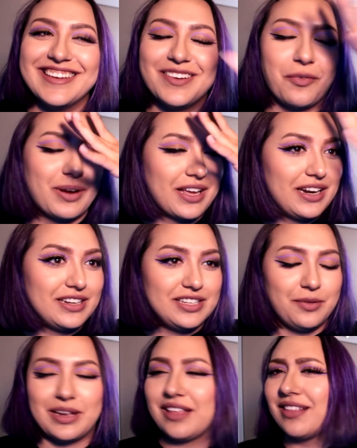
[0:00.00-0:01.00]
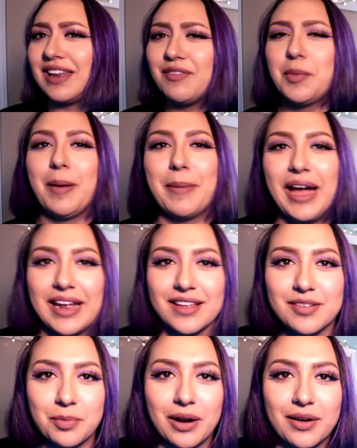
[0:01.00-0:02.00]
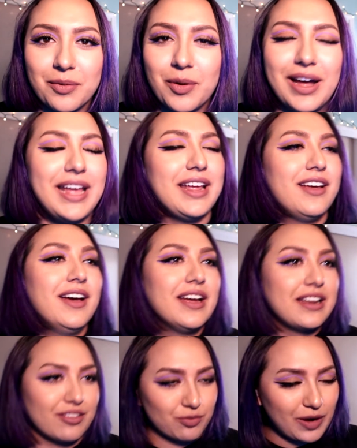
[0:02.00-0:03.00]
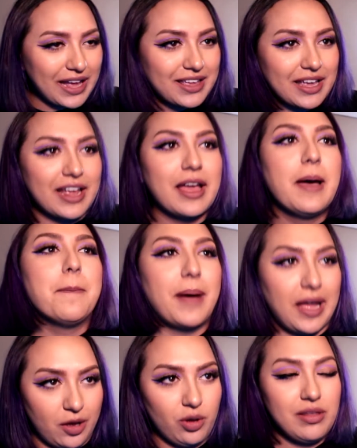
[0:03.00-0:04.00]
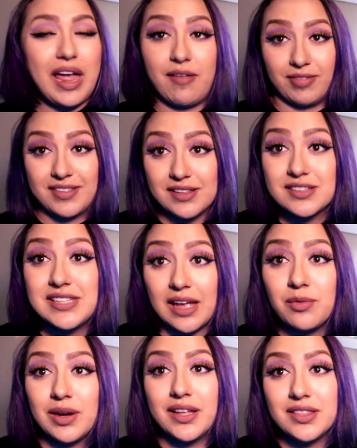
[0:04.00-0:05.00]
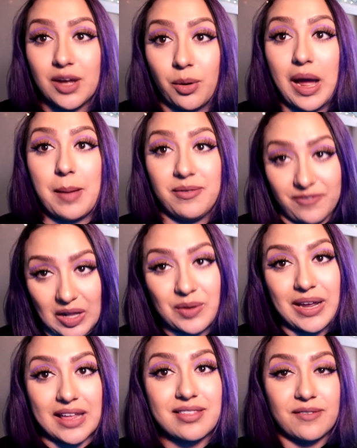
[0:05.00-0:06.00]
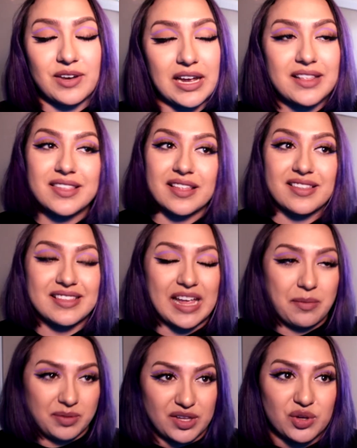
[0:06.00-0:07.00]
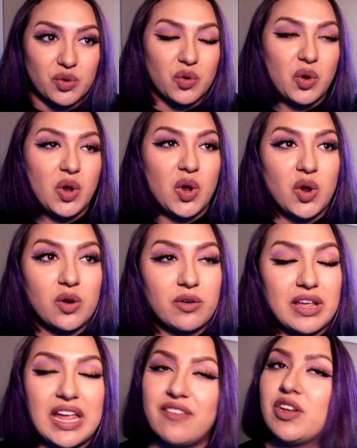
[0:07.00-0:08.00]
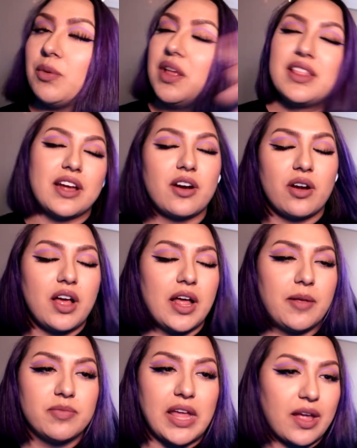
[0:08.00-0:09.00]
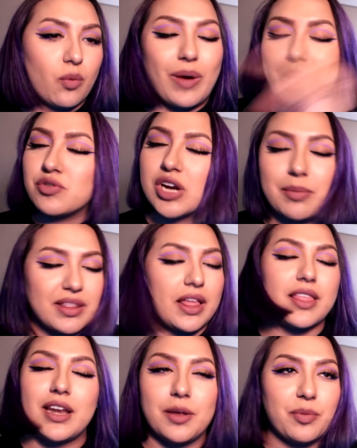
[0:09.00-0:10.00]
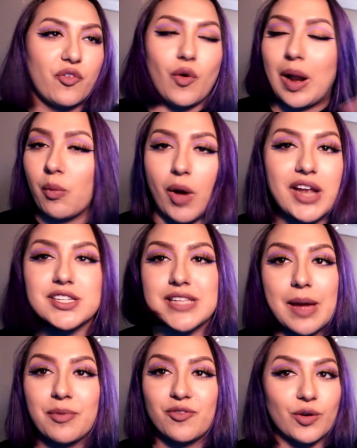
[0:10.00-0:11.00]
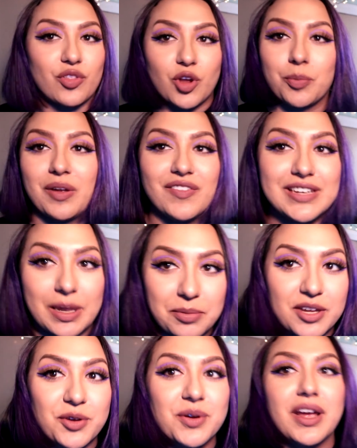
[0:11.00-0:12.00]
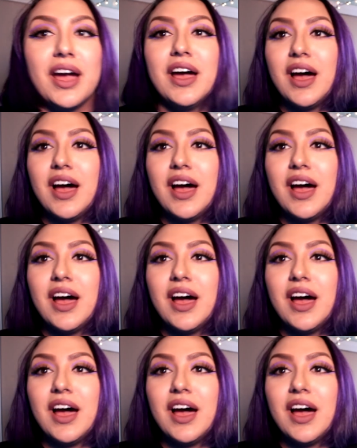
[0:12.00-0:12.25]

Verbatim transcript: yeah, we're gonna do it. He's not even my bias, bro. What? He's wrecking my whole life since day one, though. I've been following SF9 since debut. Even when their um, like web drama that they did before, I watched that before the group even debuted.